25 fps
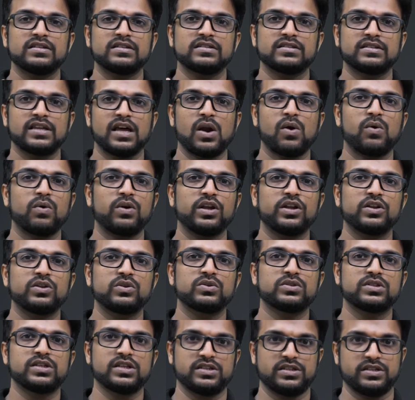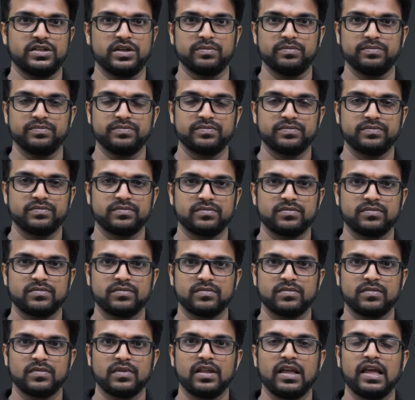surrounding to system
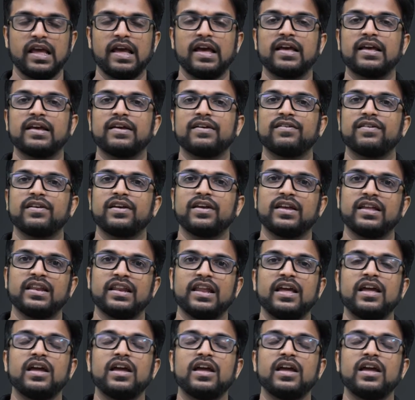in